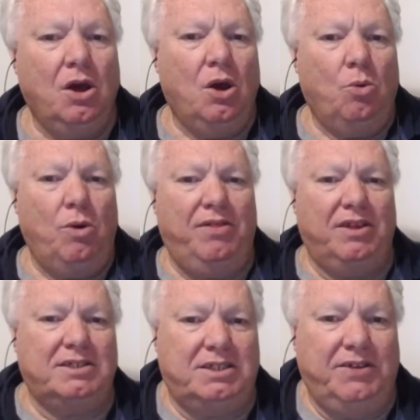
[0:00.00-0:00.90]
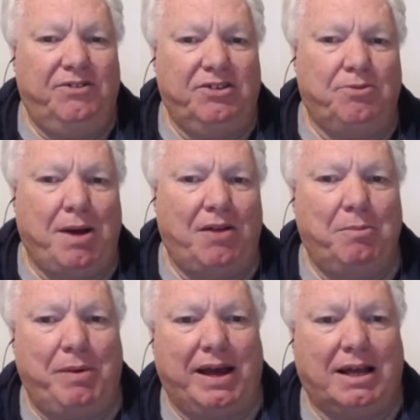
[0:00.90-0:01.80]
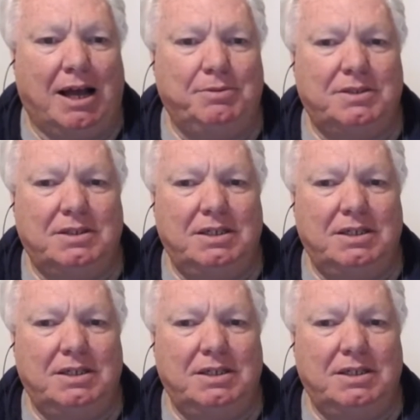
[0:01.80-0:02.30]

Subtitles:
Where this differs from other backups